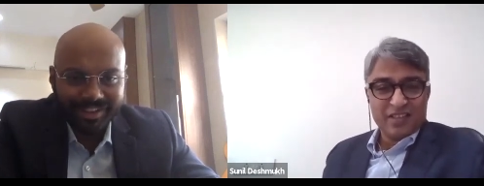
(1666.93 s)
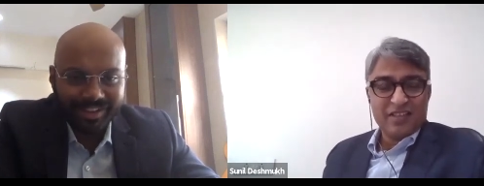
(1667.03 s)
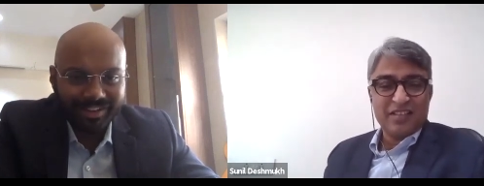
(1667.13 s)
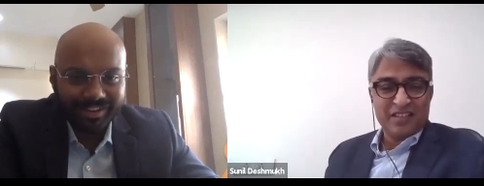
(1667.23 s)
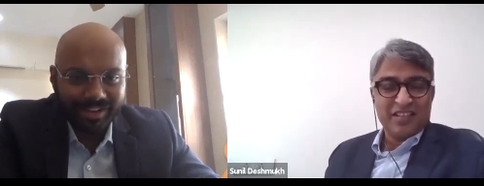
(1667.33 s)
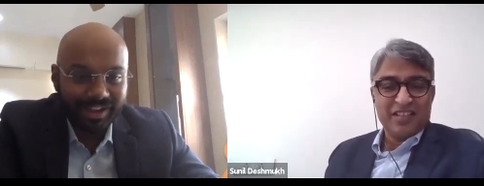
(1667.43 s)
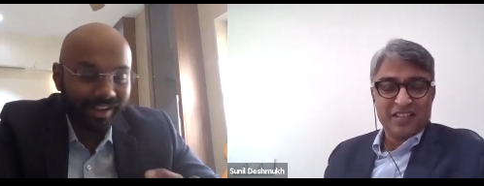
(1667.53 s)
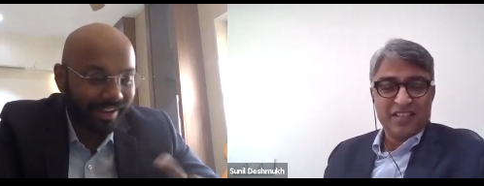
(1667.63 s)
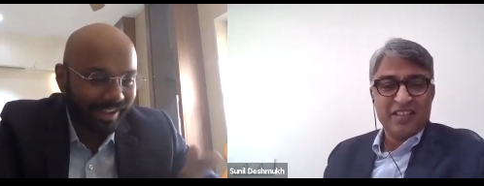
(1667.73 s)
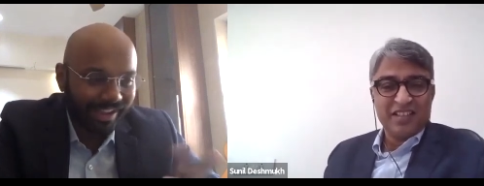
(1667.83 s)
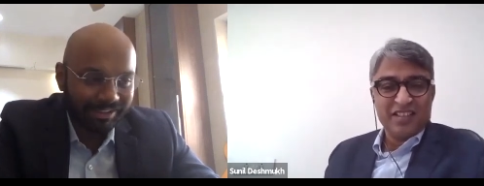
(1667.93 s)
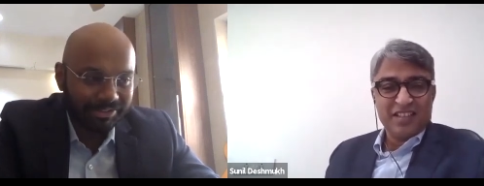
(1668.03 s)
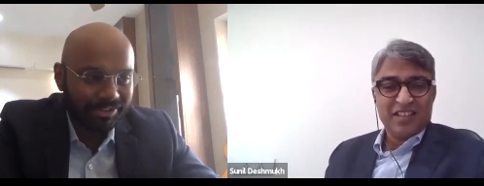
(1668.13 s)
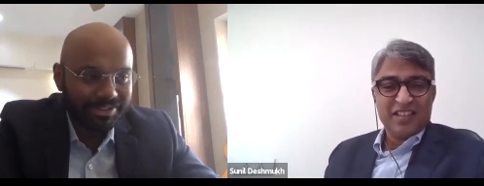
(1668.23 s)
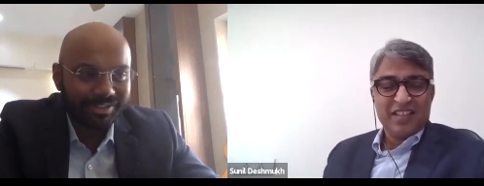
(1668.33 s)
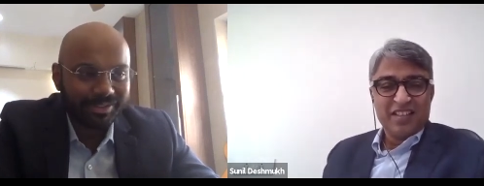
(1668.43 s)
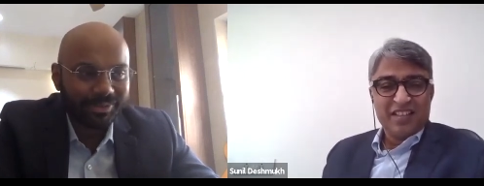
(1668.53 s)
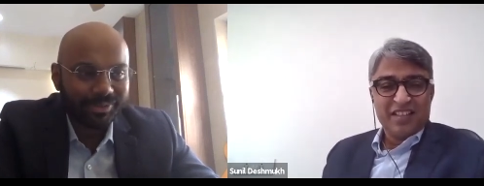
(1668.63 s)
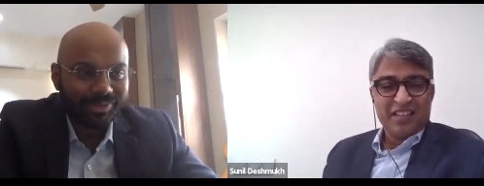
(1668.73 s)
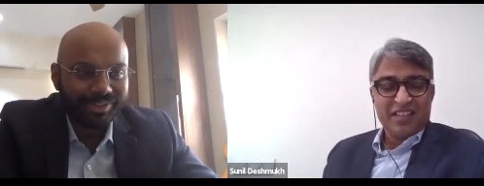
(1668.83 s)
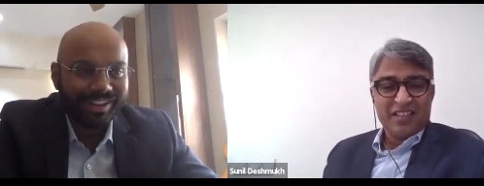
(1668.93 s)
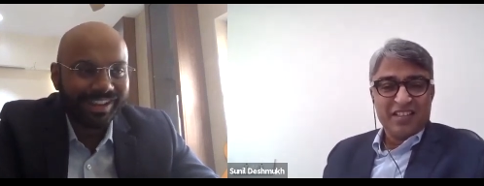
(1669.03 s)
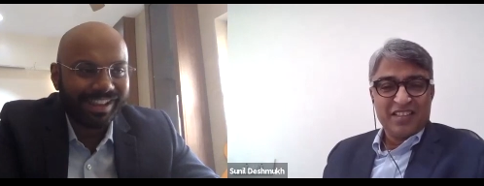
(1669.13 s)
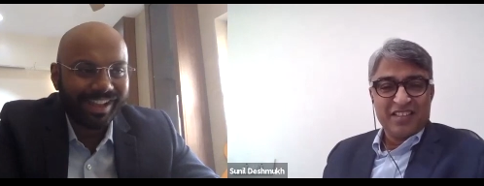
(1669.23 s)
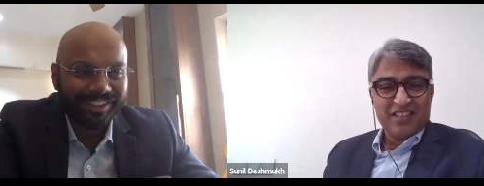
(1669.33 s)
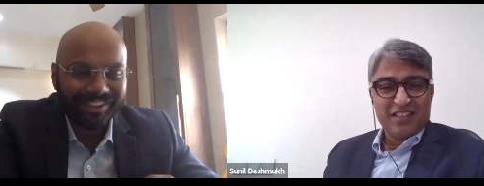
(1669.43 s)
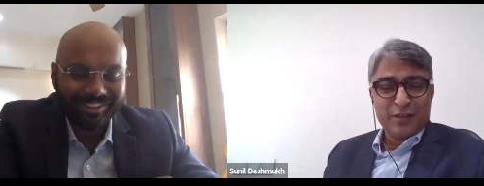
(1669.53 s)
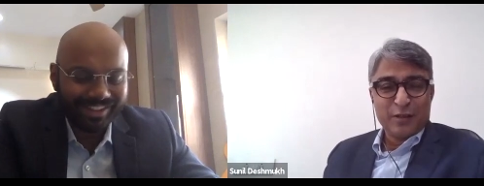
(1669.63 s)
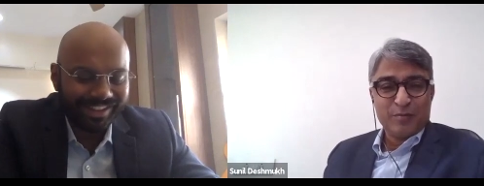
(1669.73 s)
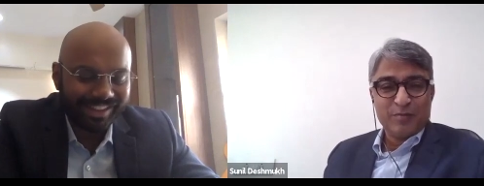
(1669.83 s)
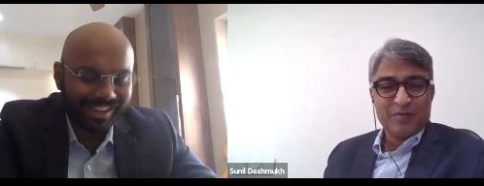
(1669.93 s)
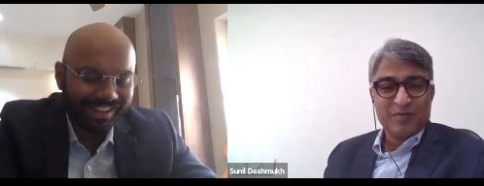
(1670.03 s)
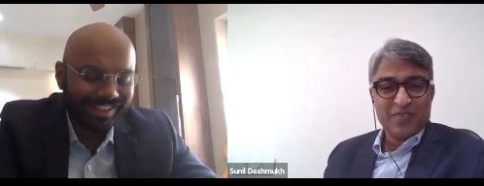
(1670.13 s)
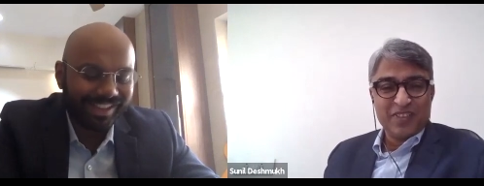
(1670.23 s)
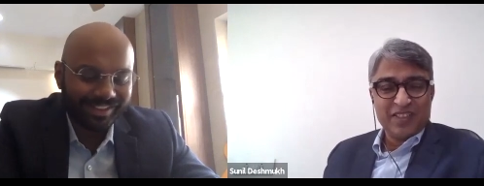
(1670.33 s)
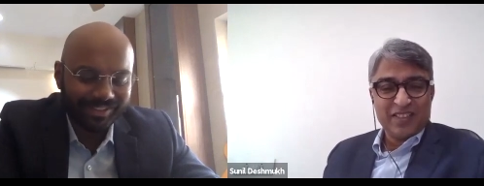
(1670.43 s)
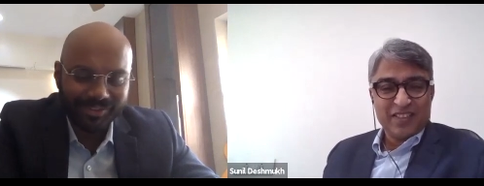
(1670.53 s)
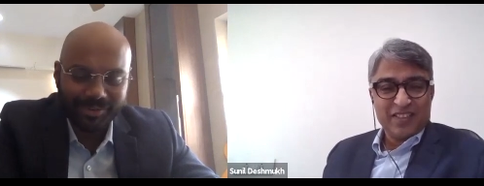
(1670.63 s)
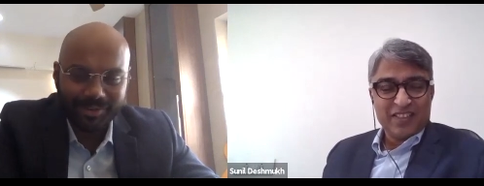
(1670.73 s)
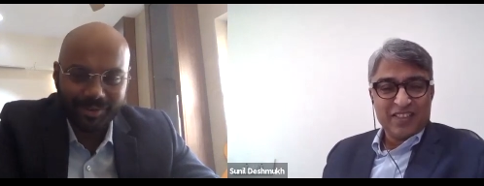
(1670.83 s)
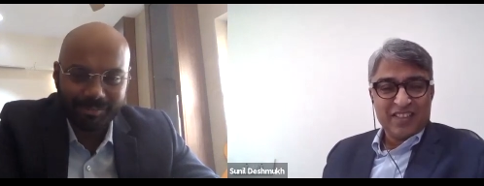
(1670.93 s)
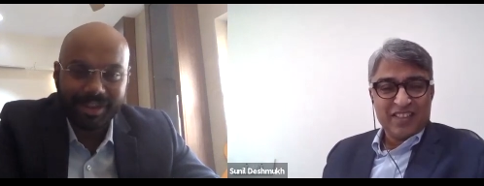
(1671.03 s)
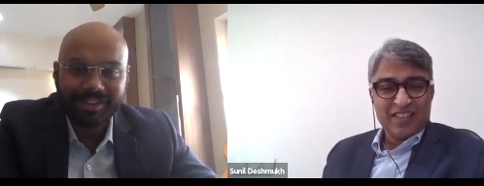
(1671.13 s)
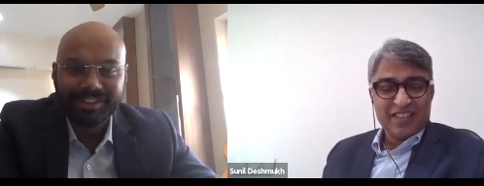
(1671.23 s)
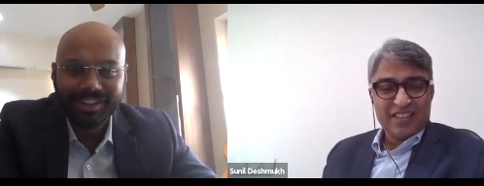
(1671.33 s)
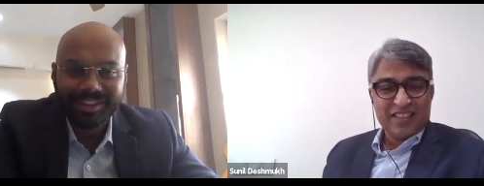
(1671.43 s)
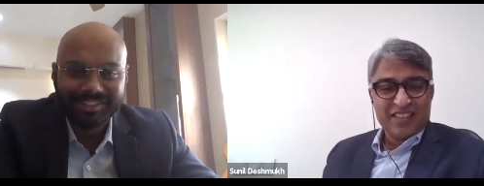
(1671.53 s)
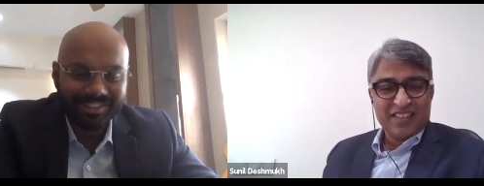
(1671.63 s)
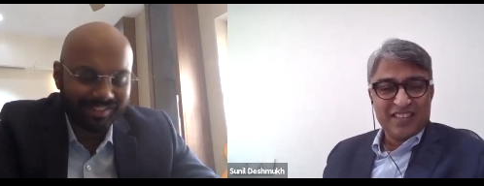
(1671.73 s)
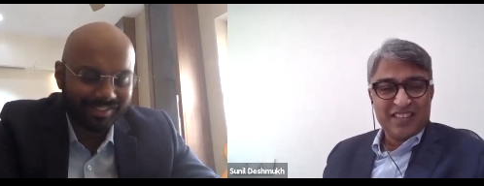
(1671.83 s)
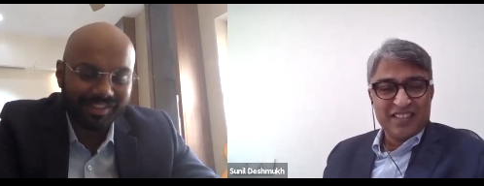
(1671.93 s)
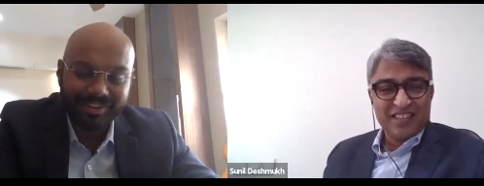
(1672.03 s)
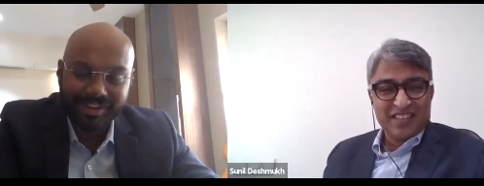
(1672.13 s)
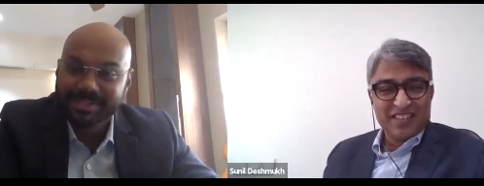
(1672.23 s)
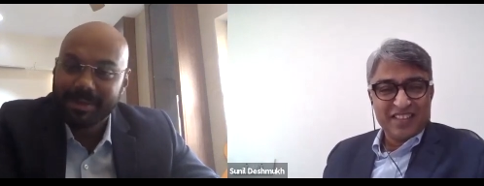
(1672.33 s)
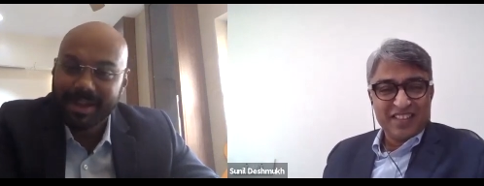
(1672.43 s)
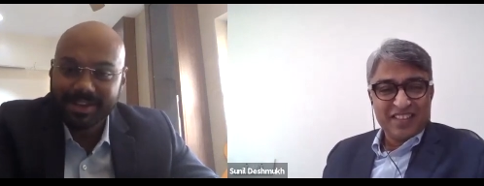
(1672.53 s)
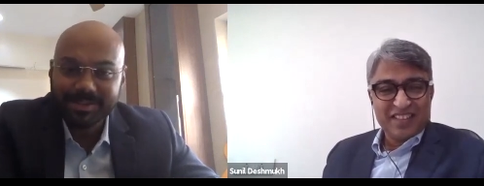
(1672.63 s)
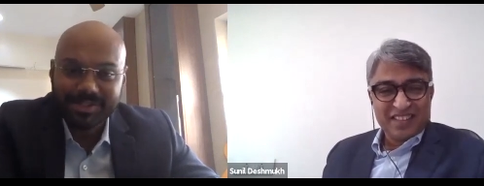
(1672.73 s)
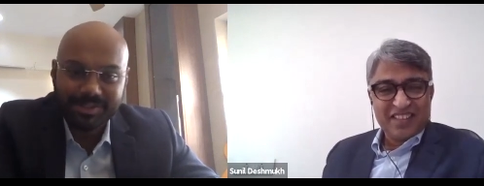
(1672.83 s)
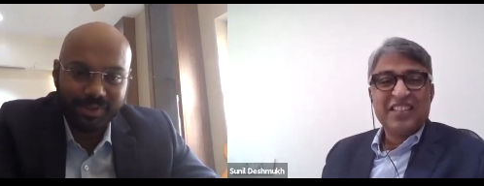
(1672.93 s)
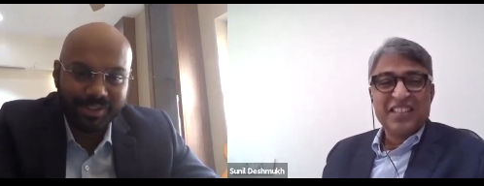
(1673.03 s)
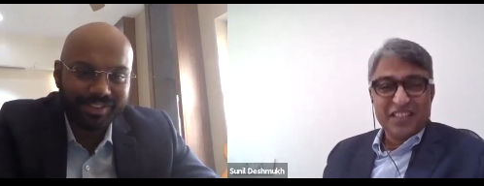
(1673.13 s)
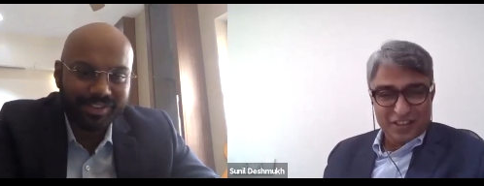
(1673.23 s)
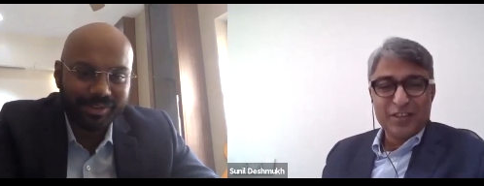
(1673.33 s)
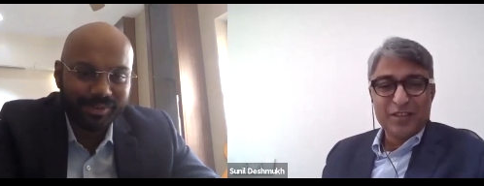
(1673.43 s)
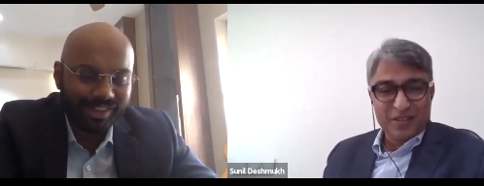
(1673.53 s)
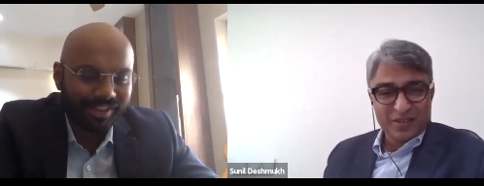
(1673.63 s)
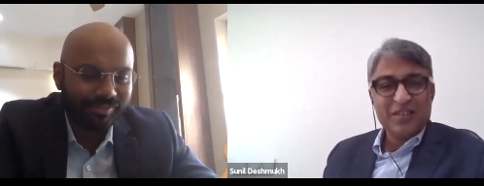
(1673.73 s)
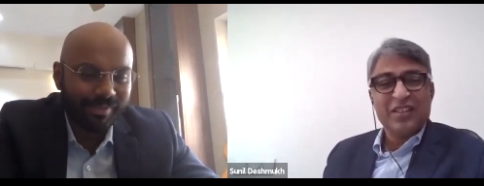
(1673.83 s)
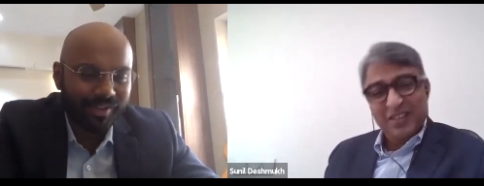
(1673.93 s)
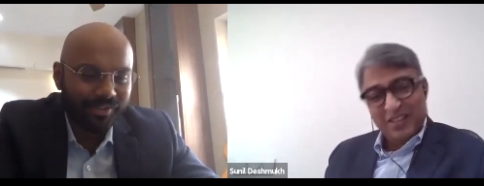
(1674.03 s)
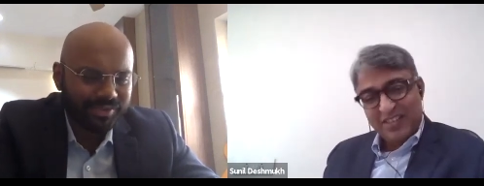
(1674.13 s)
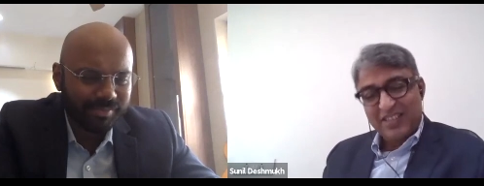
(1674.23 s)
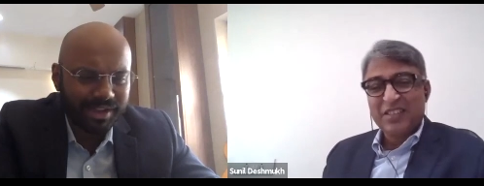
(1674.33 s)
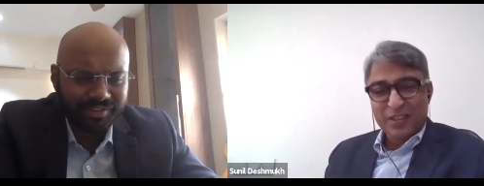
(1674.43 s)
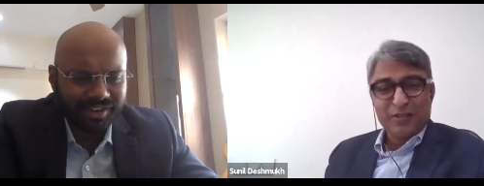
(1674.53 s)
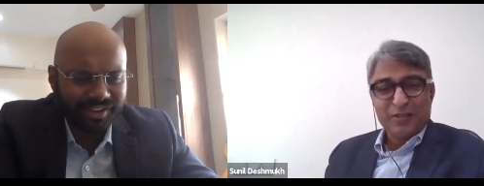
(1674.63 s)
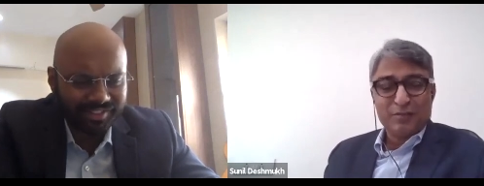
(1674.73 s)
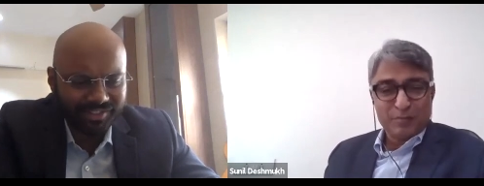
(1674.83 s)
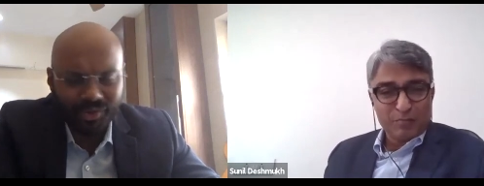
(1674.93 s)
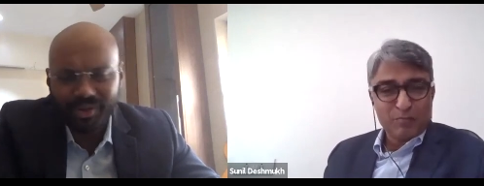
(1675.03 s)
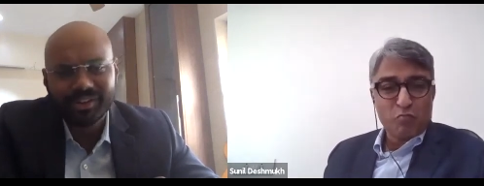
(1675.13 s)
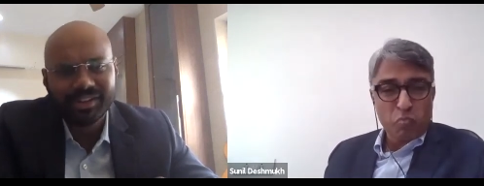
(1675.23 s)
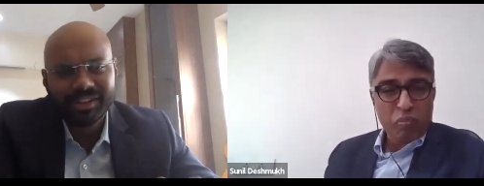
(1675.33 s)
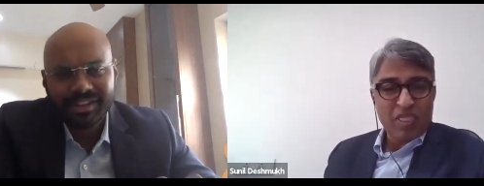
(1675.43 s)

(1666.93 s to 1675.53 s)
Speaker 1: Uh, I, I, you know, just to recap, I really like that you know mentoring is is arranged marriage which evolves into a love marriage. Mentoring is not a